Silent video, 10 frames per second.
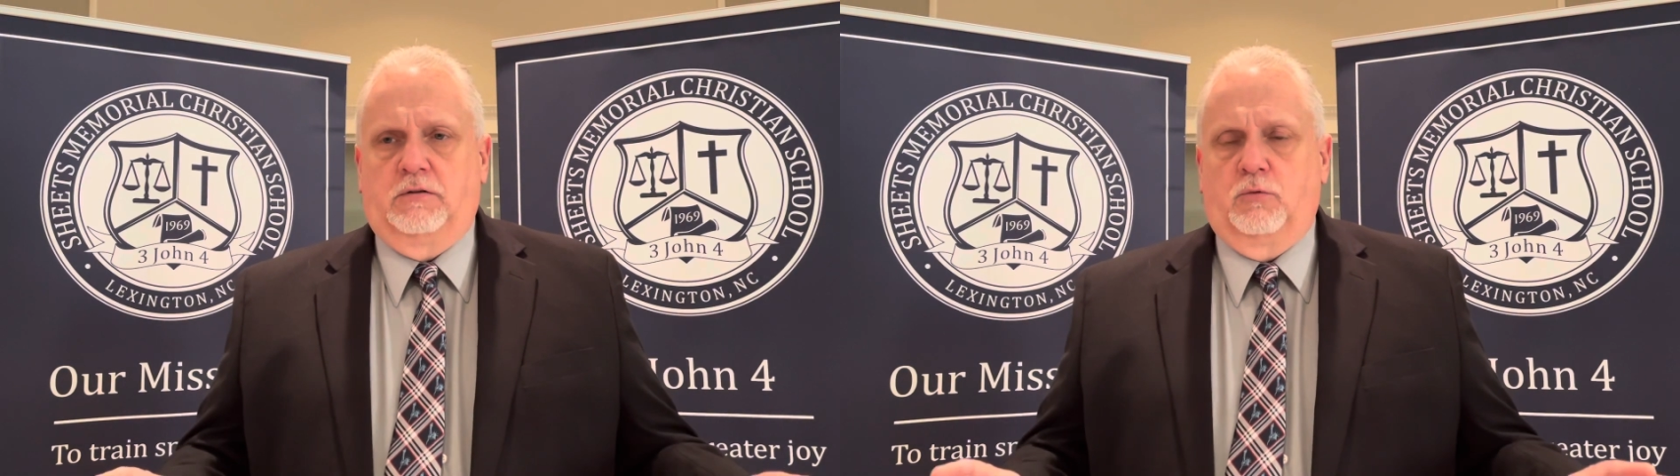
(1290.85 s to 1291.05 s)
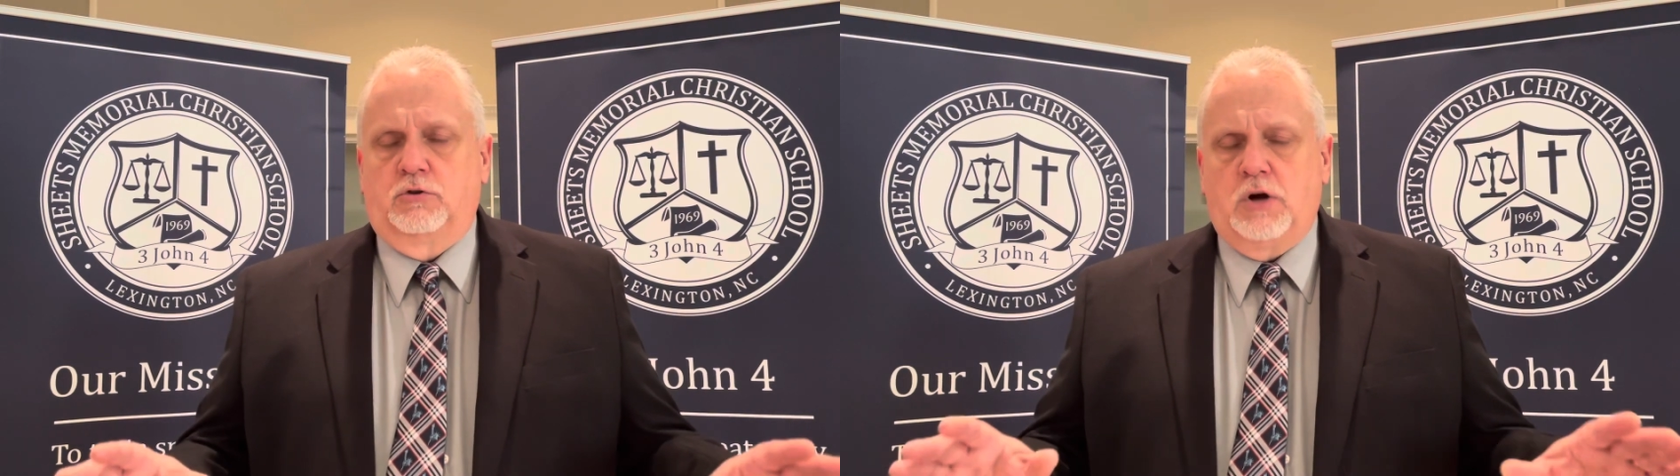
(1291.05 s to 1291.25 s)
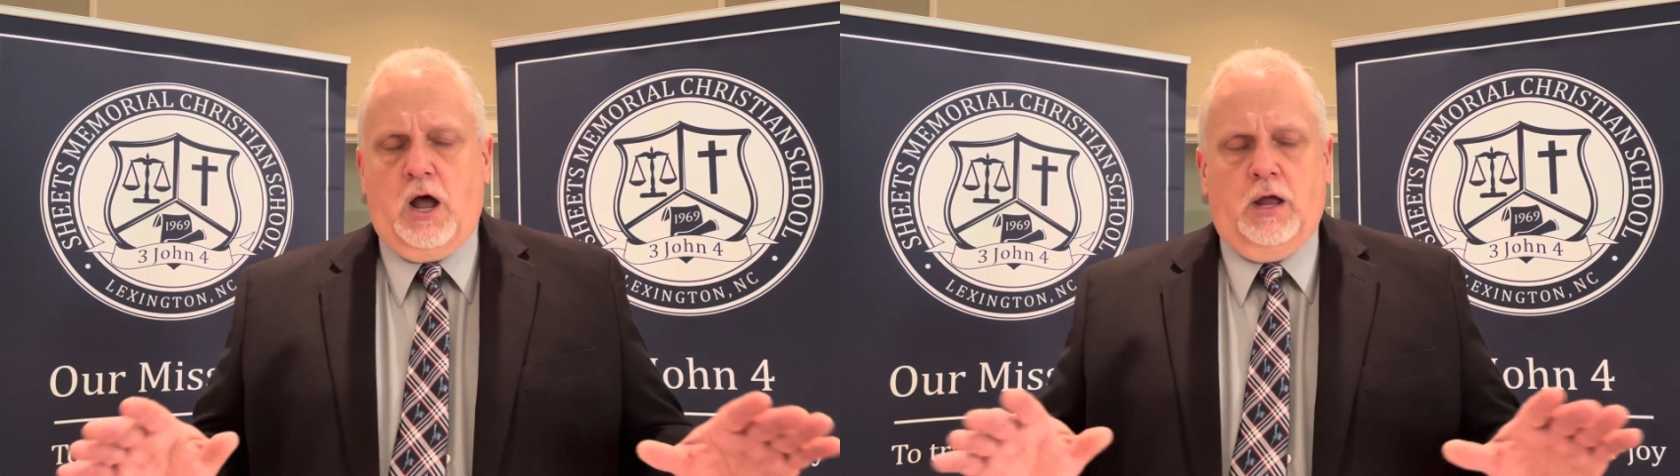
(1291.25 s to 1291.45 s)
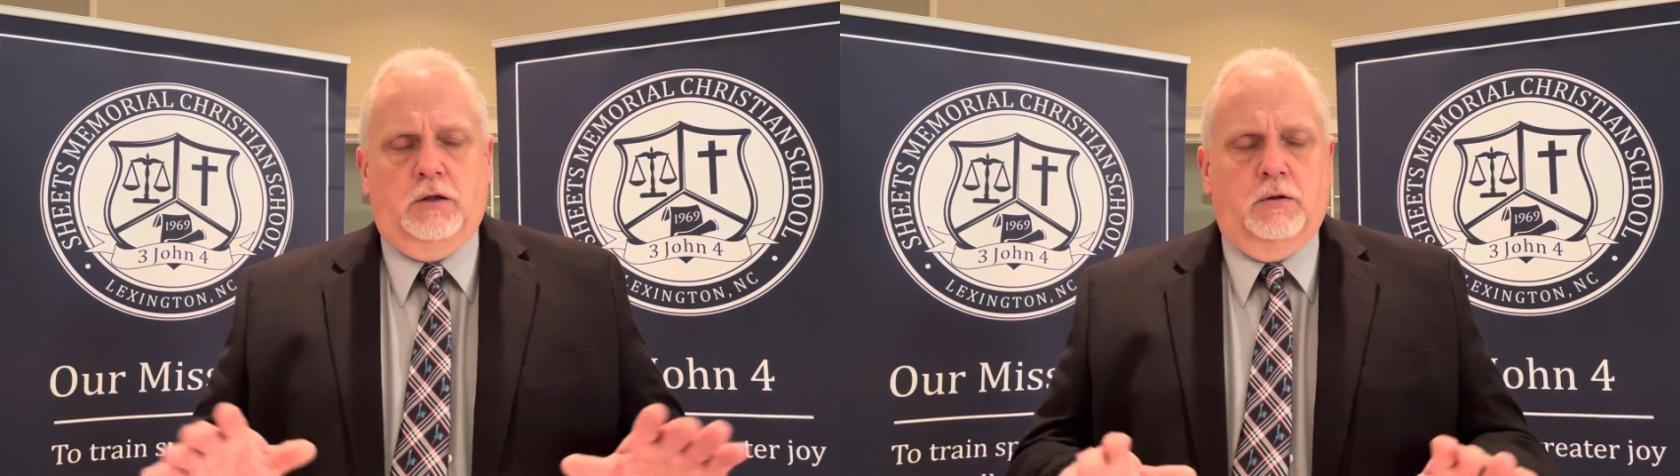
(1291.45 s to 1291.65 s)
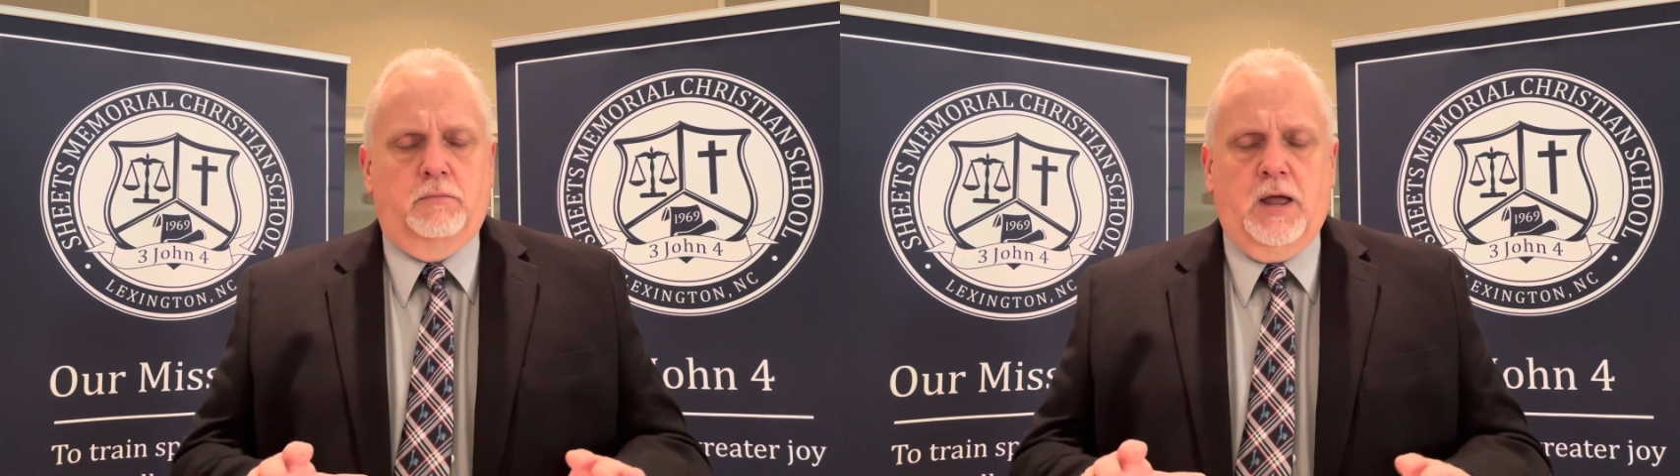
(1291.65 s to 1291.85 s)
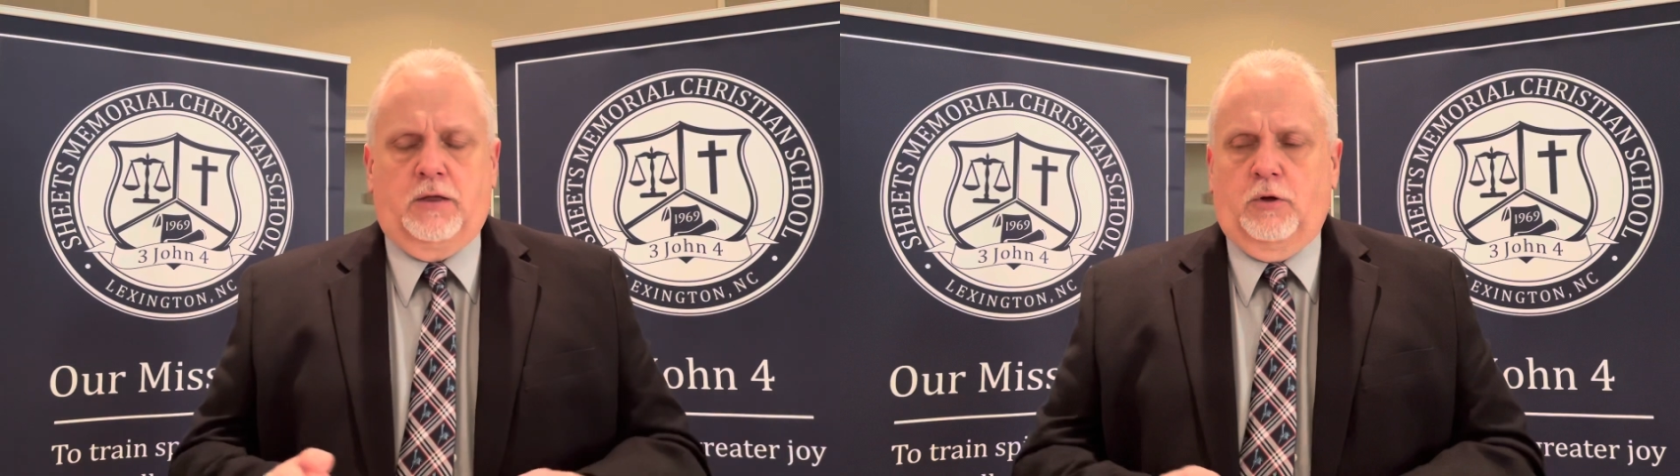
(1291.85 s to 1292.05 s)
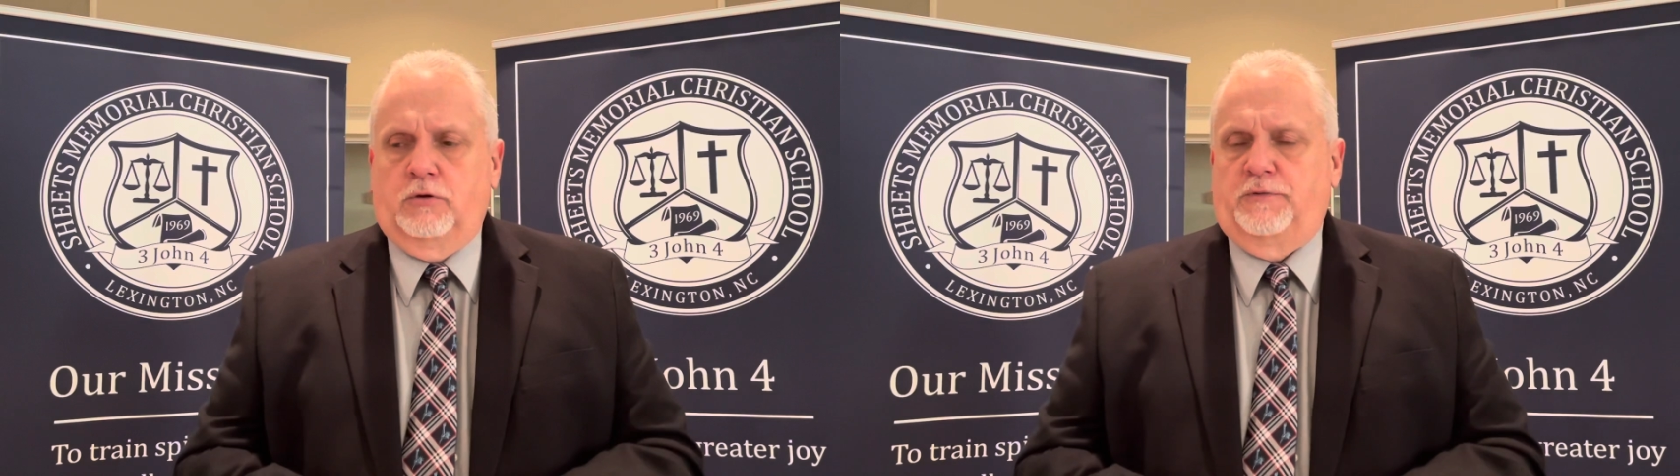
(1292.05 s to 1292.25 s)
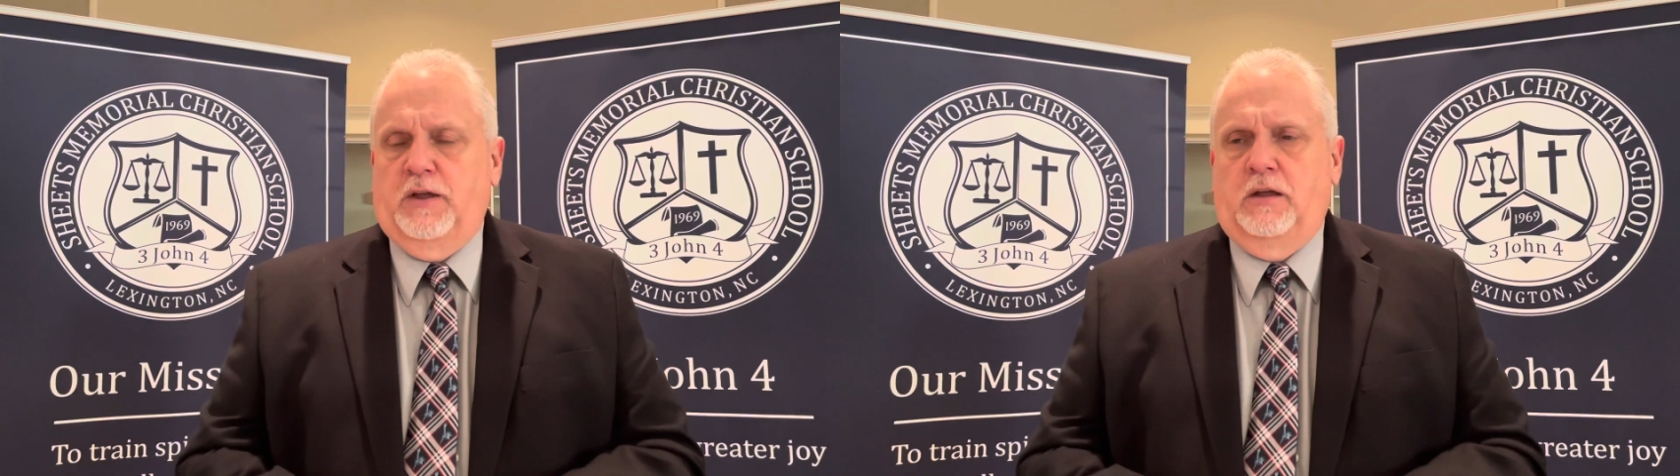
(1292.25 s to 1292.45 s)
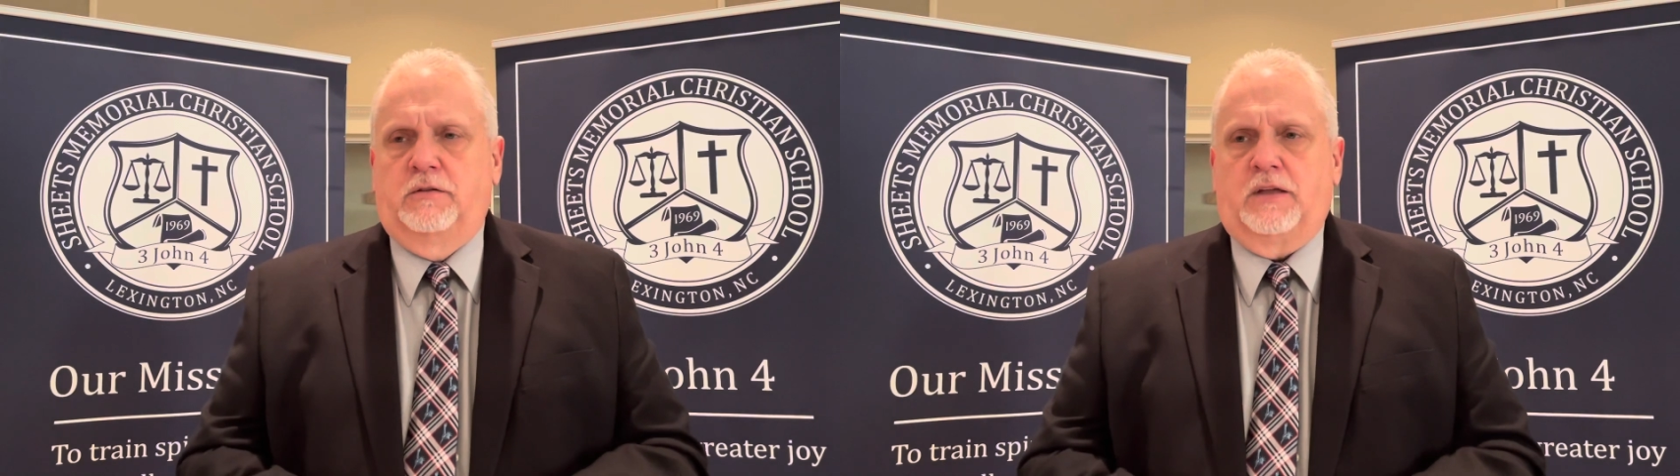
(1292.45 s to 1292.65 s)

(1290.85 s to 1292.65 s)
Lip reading: and we're trying to make those fees